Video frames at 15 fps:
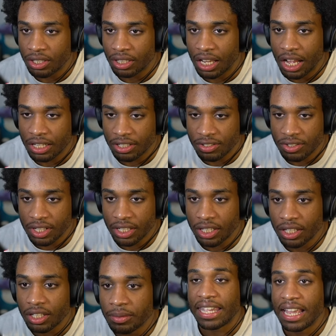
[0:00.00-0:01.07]
Lock this nigga
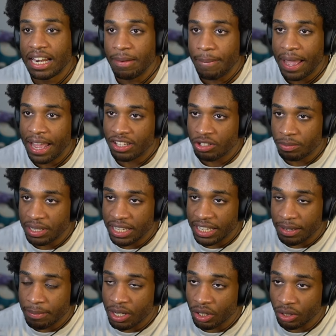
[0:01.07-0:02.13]
up. Can't imagine being
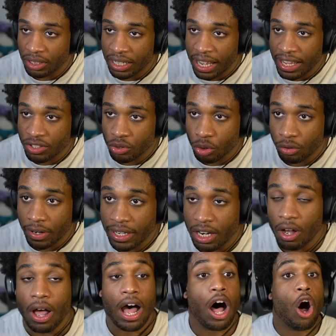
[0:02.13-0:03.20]
in middle and high school right now.
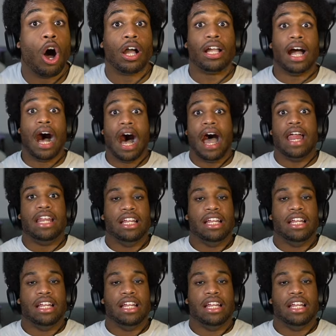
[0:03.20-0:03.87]
Oh, God.